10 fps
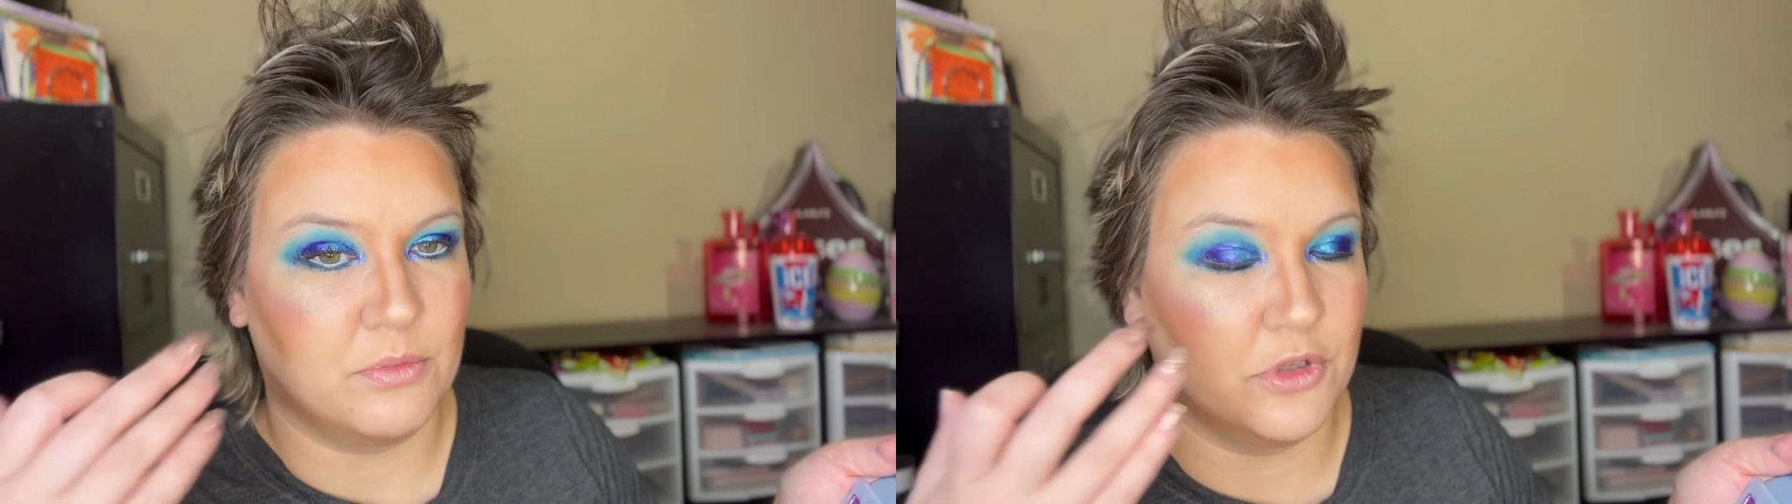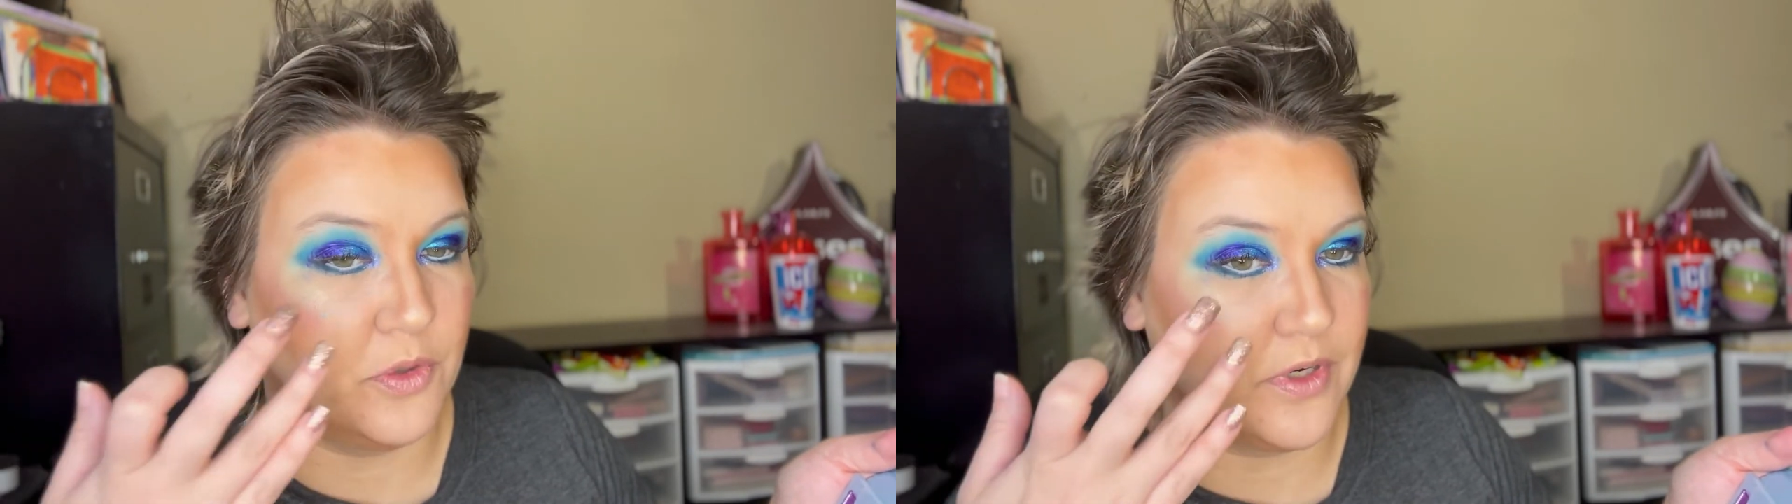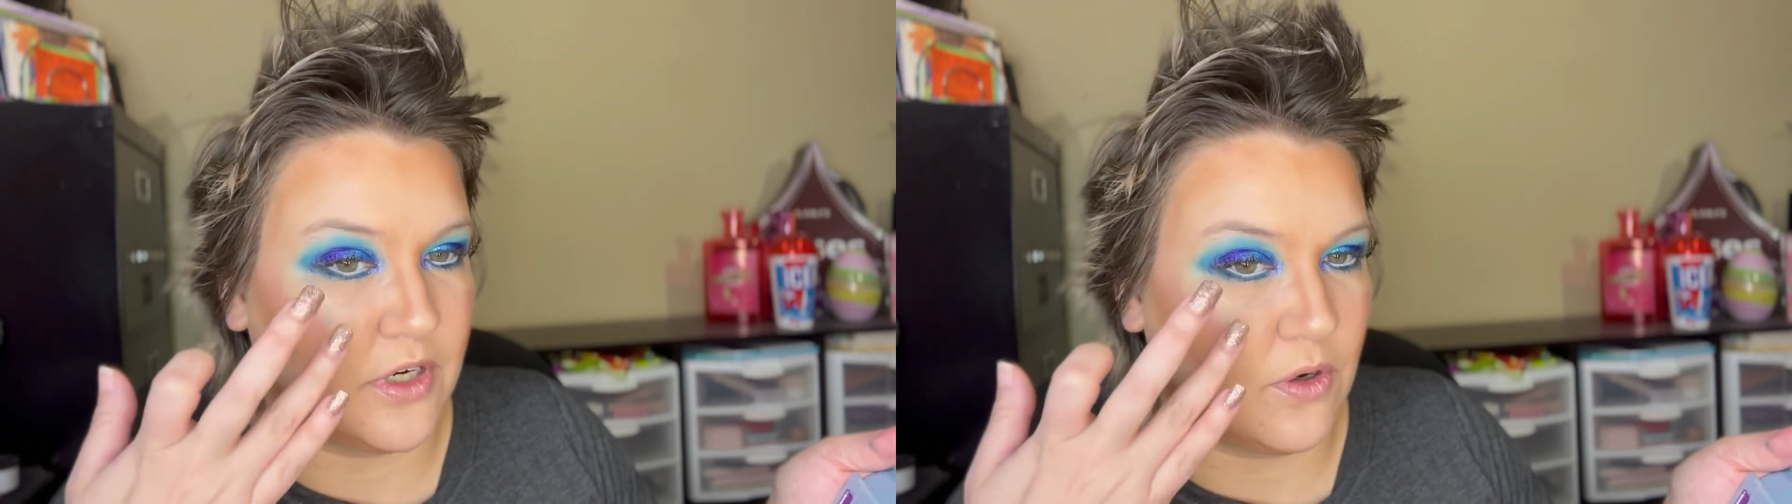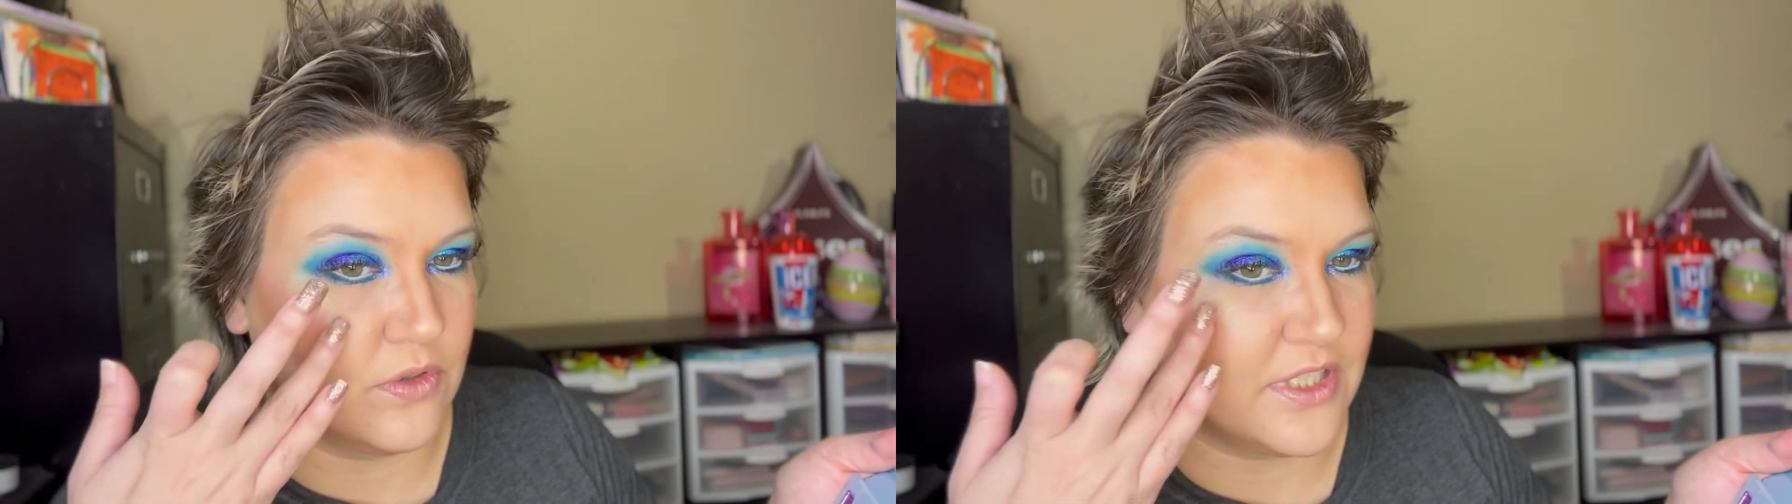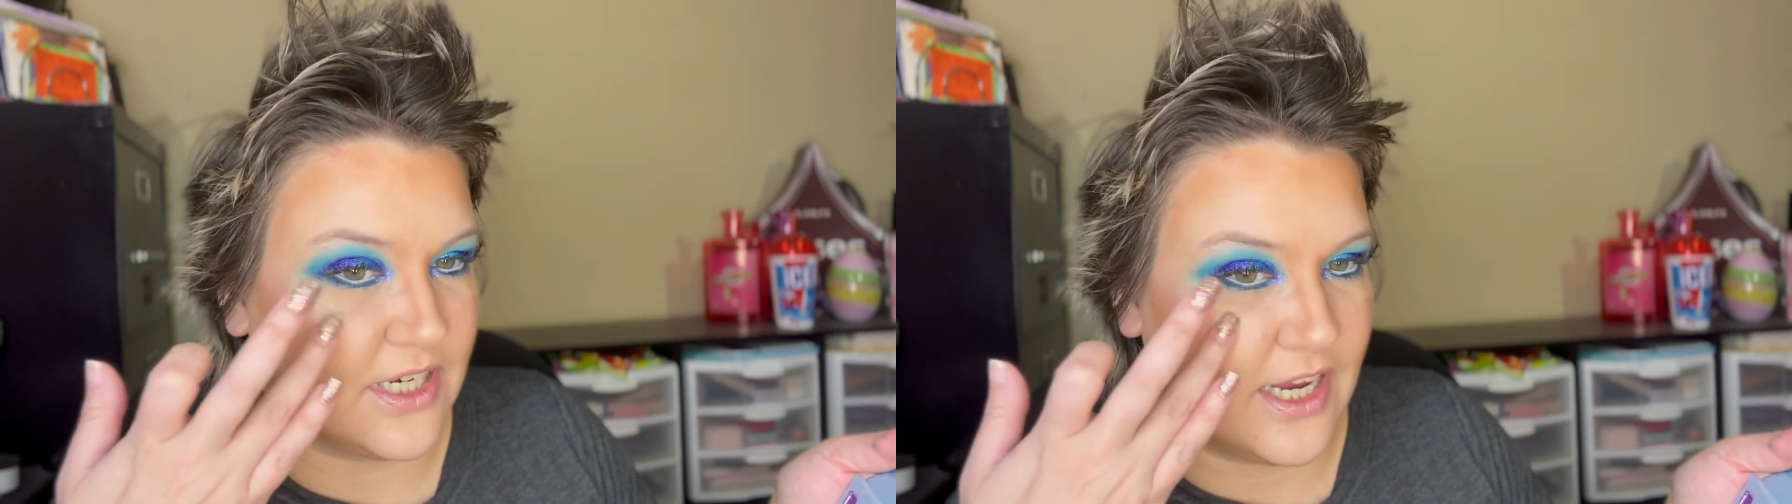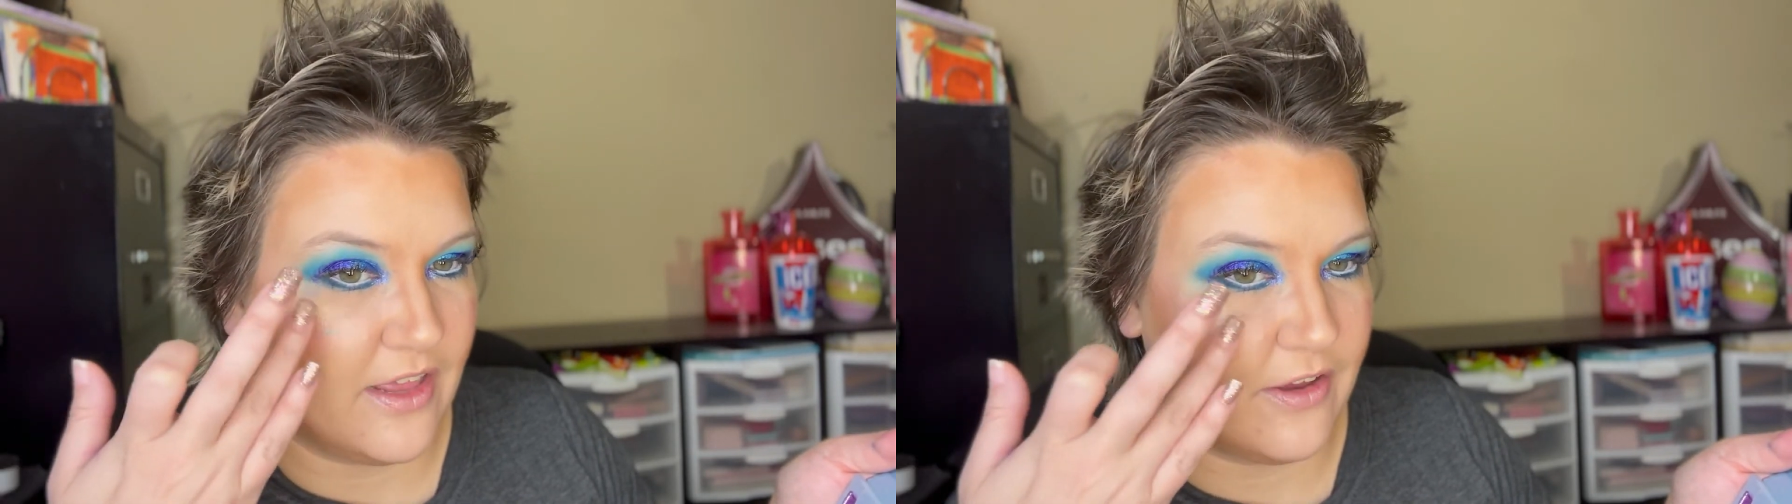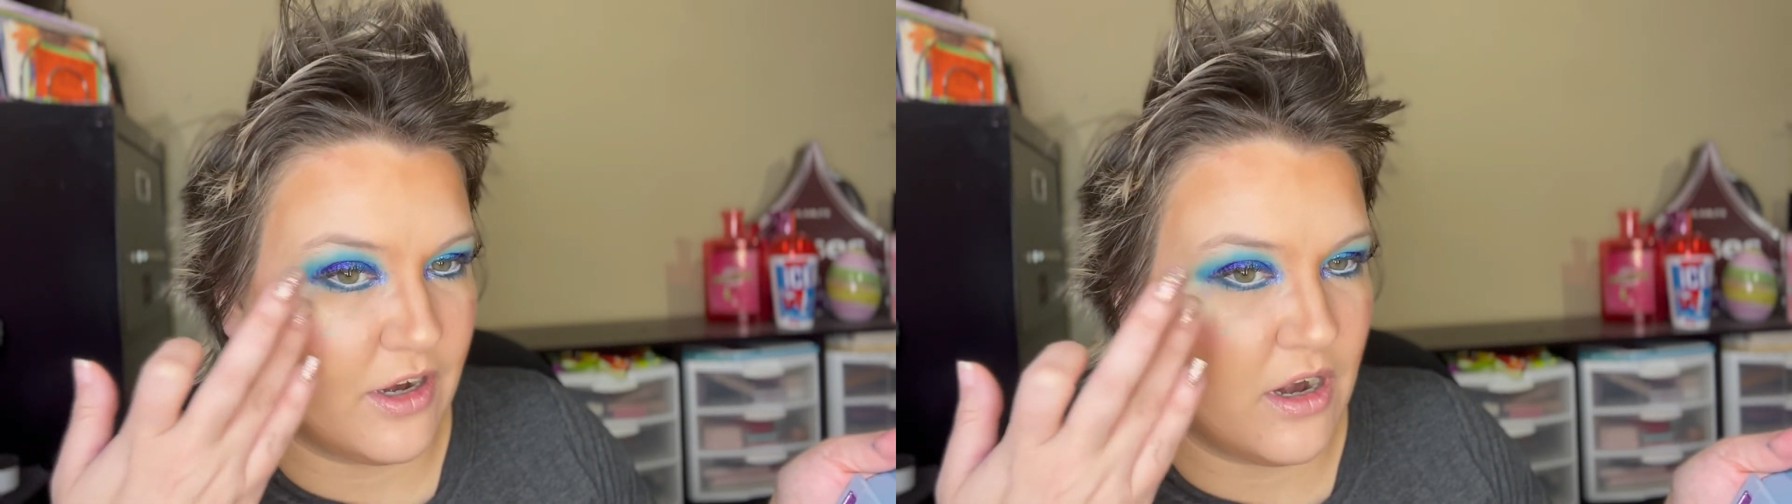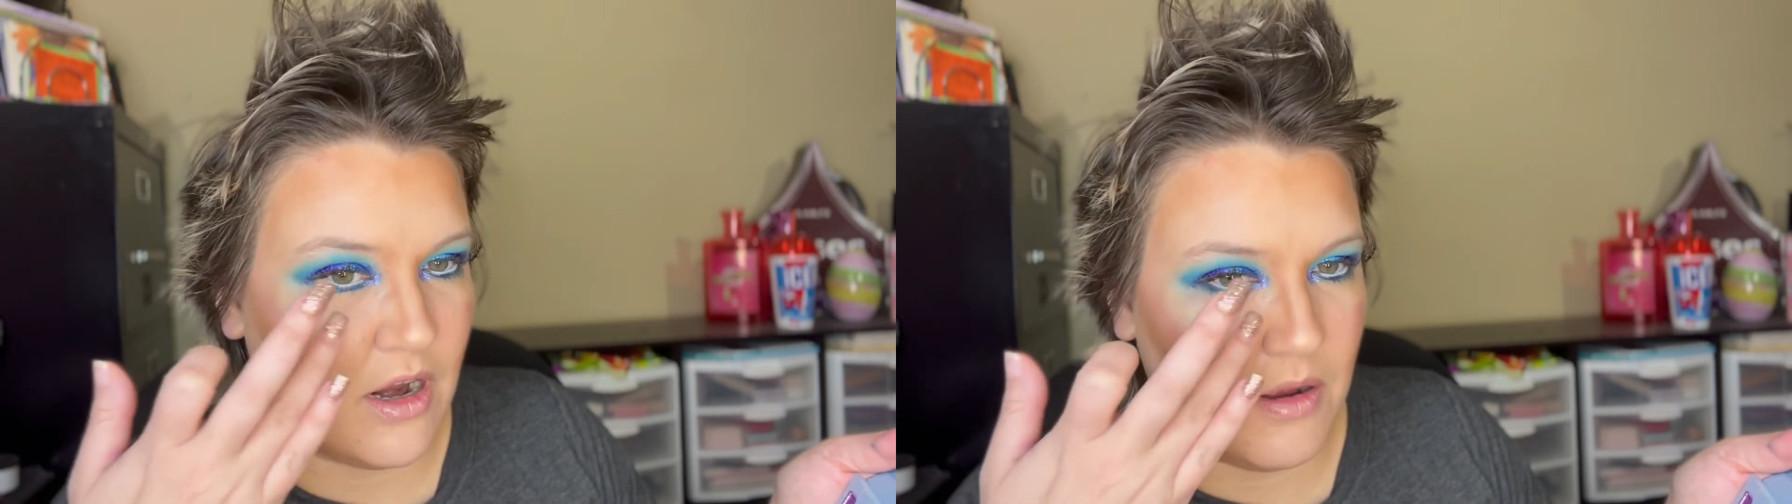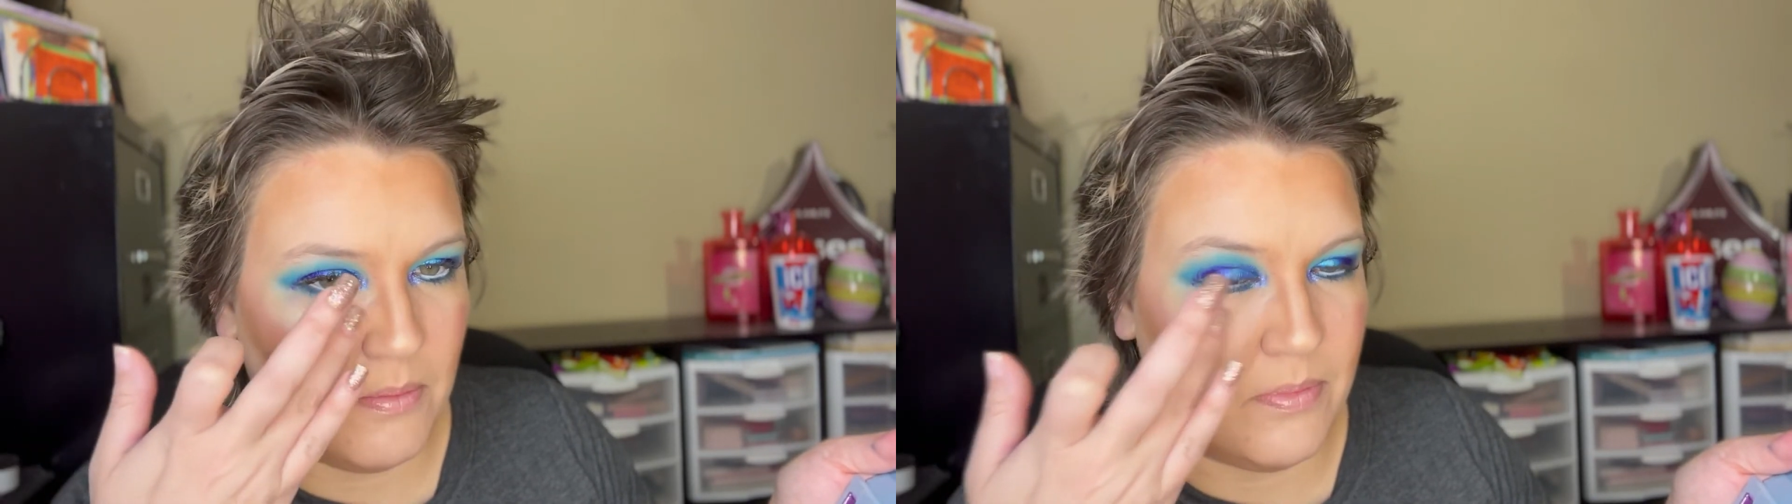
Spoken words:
blue and gold together,